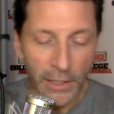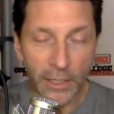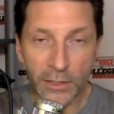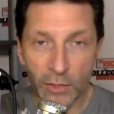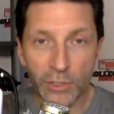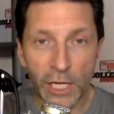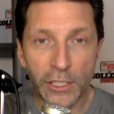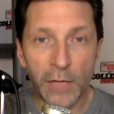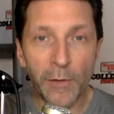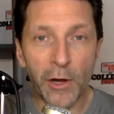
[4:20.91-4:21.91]
And so
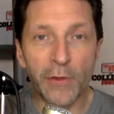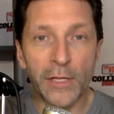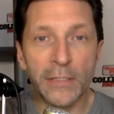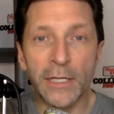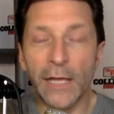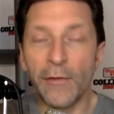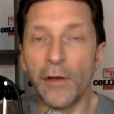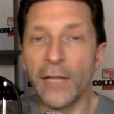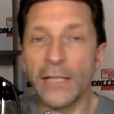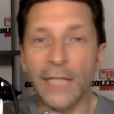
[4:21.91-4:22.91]
J.J. McCarthy's going to have
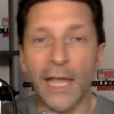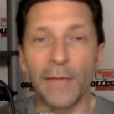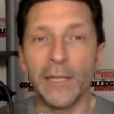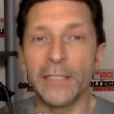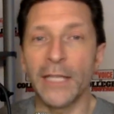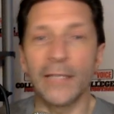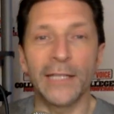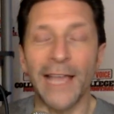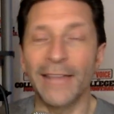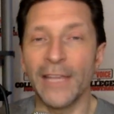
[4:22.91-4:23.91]
all that time. And he's
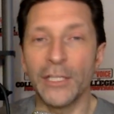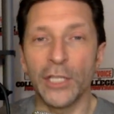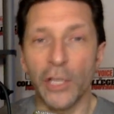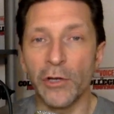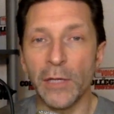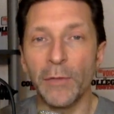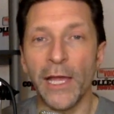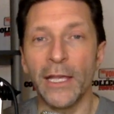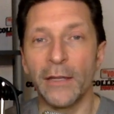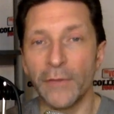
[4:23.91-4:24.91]
got the security
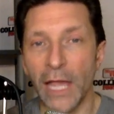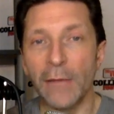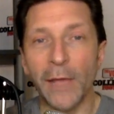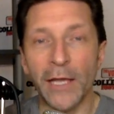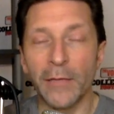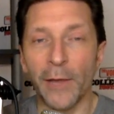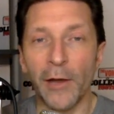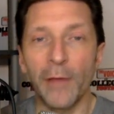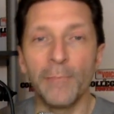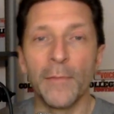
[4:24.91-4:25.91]
blanket of Cade McNamara,